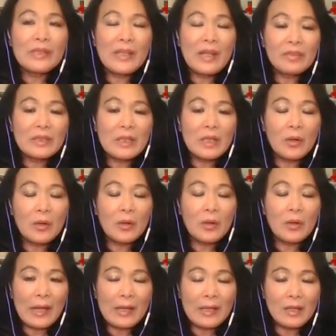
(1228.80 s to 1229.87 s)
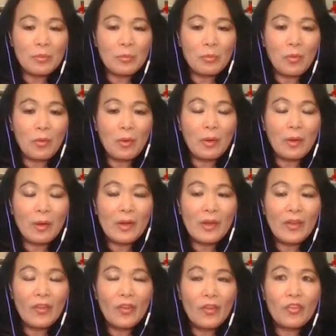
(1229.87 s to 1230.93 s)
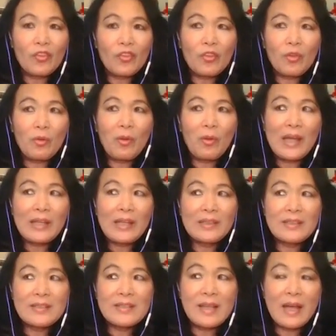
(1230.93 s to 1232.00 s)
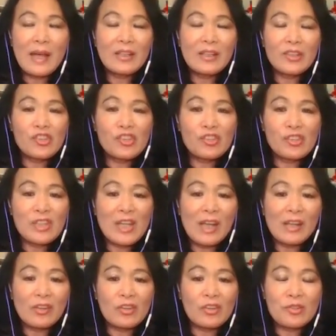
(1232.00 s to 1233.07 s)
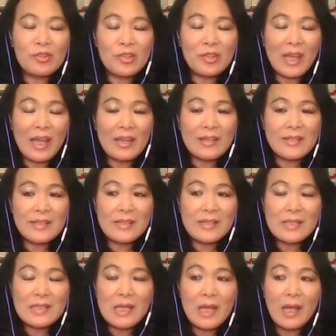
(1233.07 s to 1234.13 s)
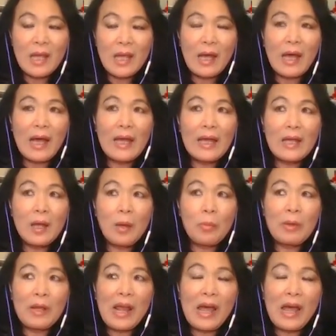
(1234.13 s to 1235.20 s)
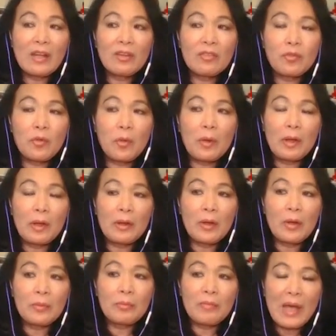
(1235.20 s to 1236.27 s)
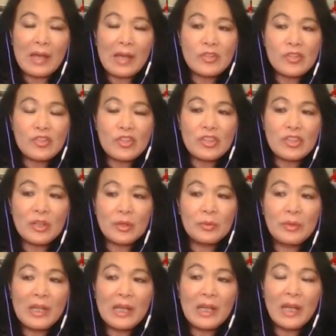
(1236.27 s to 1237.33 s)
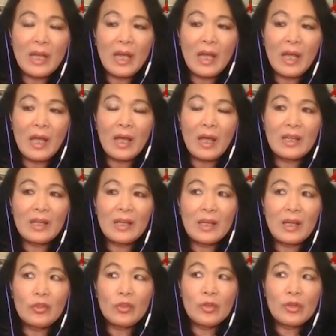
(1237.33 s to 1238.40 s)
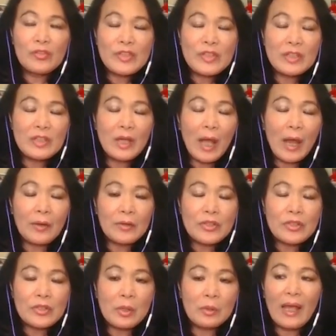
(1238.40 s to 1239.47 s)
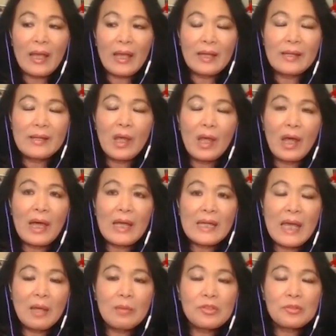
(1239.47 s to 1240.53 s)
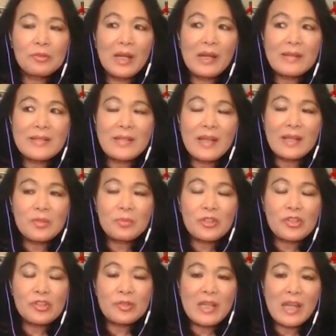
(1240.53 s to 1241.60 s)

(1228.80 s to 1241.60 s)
the world, or I would never go anywhere anymore. So I decided to take two suitcases. I applied for a master's degree in University of Arizona, and I came to the United States with two